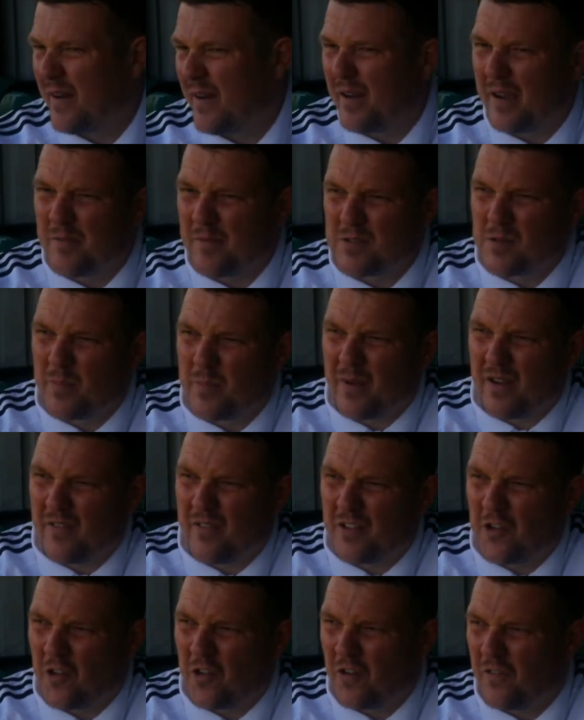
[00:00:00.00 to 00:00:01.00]
it was a bit of a
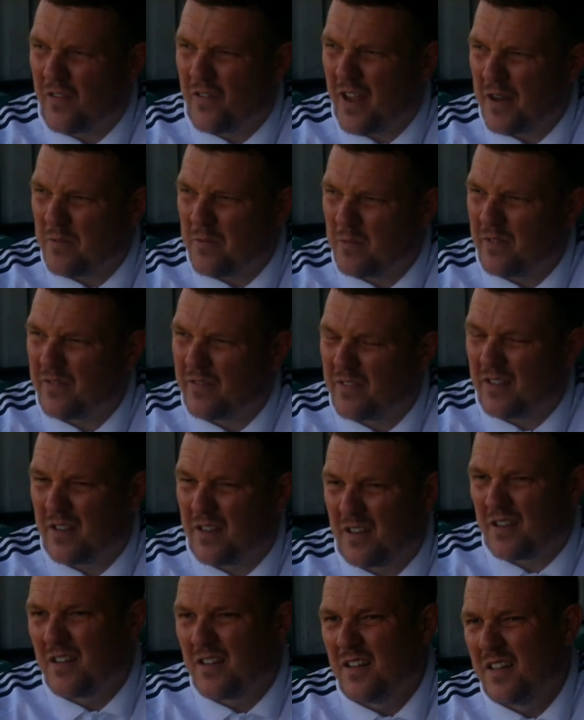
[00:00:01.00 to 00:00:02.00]
non-event with
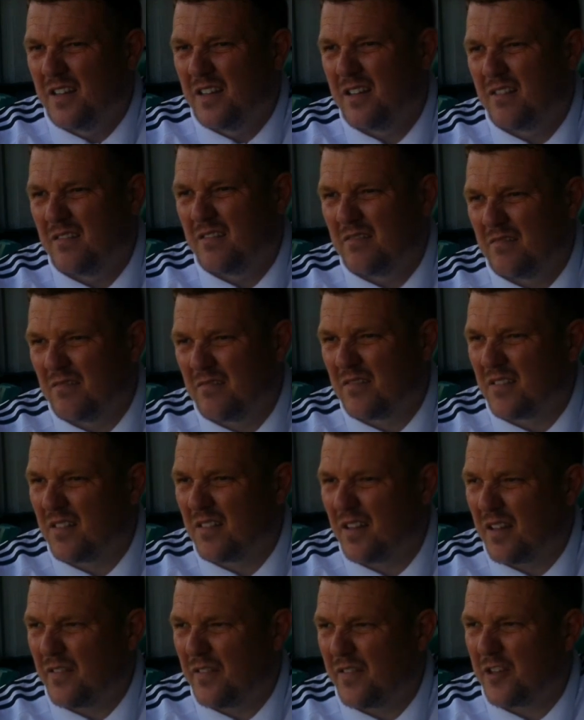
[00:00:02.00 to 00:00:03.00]
the
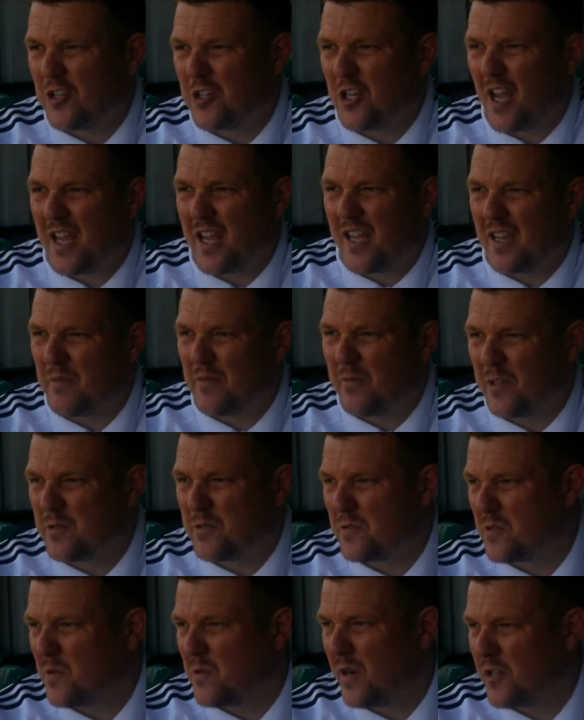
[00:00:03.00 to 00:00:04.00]
officiating, which
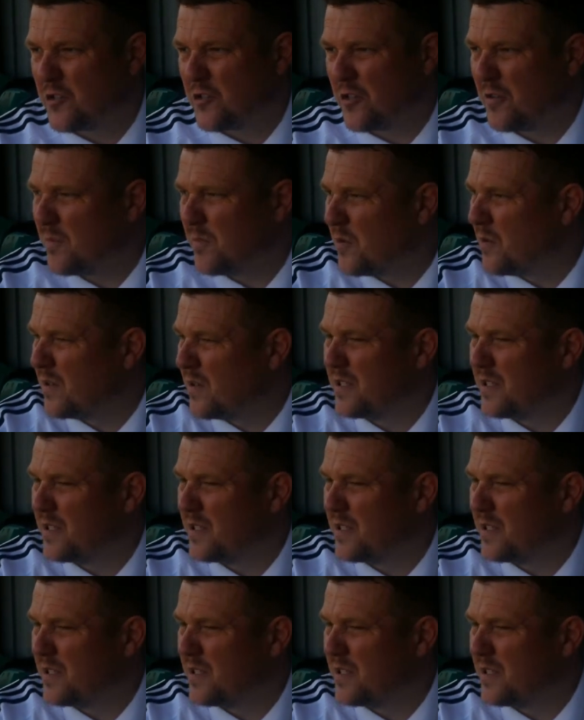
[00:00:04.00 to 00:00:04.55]
was questionable.